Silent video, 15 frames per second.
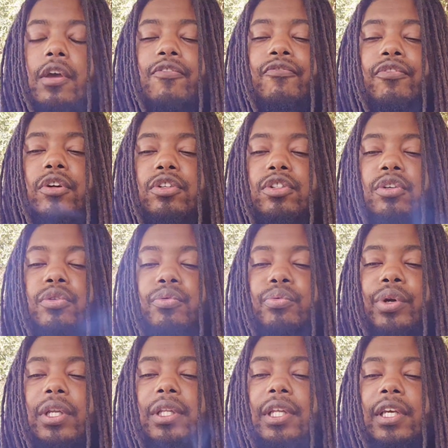1
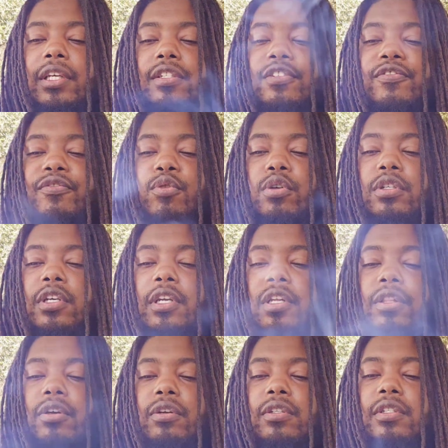Corinthians
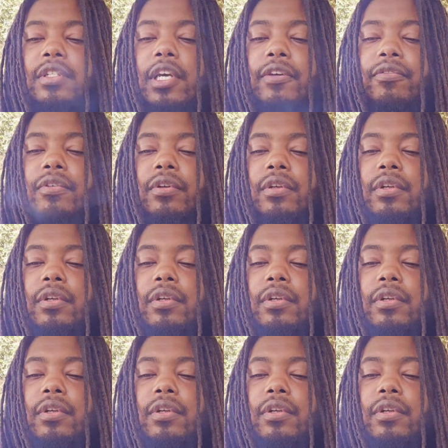14:37.